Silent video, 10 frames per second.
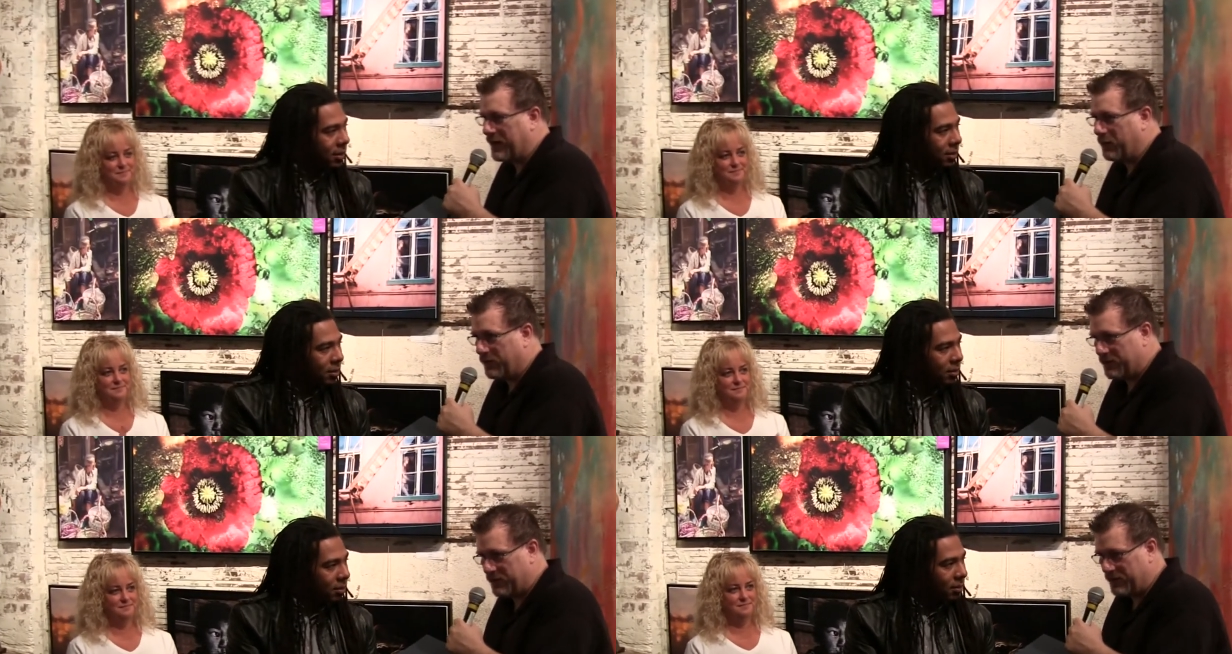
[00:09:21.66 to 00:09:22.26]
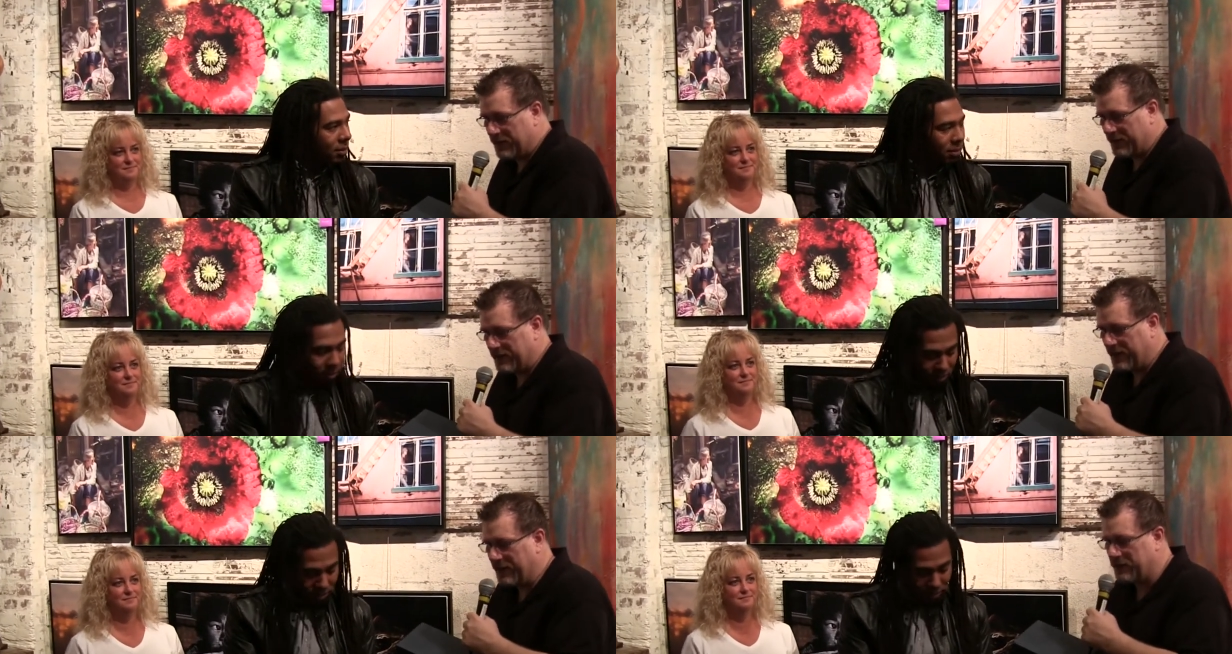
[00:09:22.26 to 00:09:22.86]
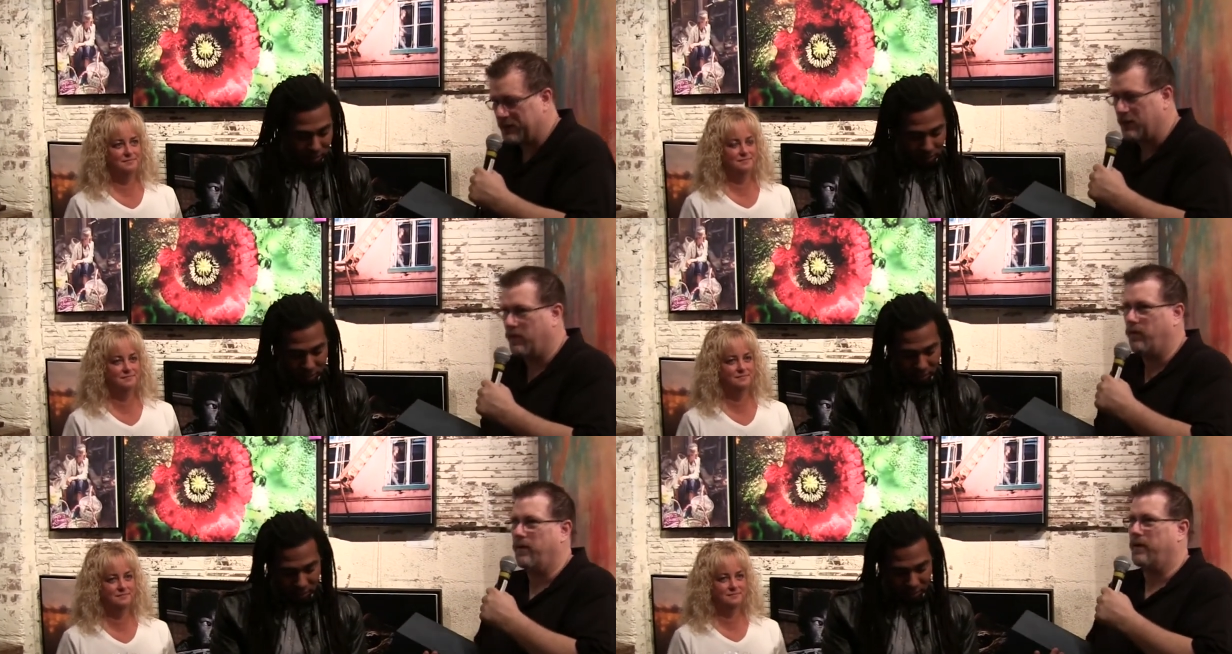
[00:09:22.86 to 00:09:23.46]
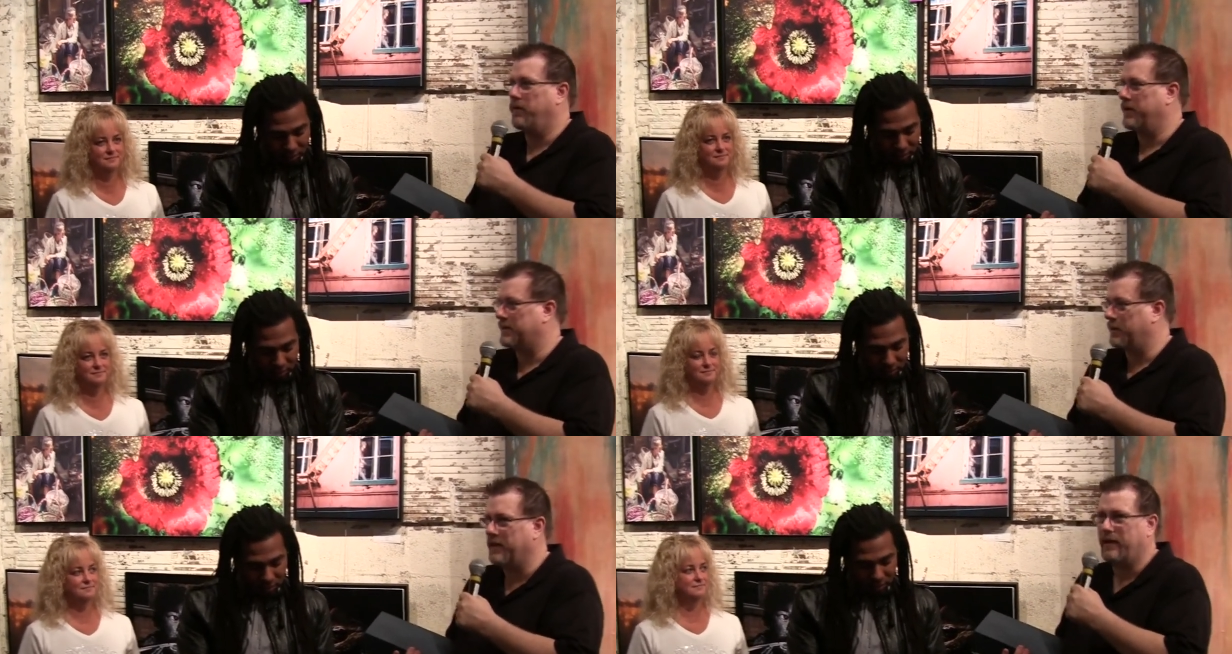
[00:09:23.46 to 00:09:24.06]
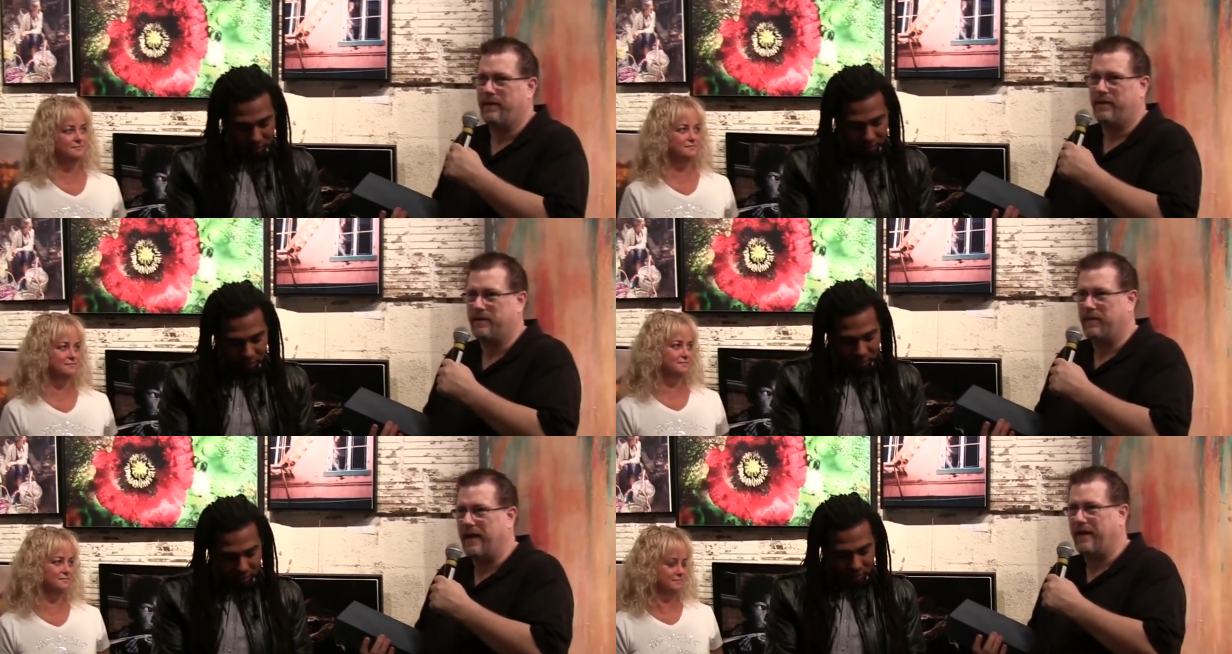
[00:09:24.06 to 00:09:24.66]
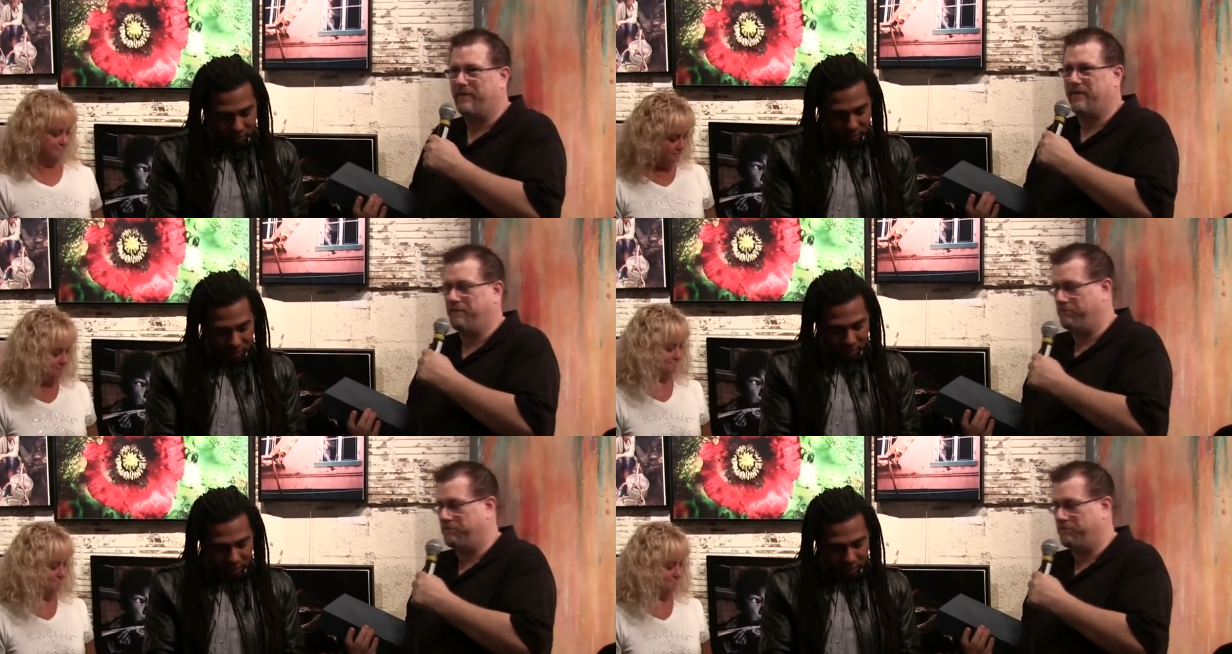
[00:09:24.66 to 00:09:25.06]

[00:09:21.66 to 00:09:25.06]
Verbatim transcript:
Speaker 1: not able to attend today, so we're going to accept that on his behalf.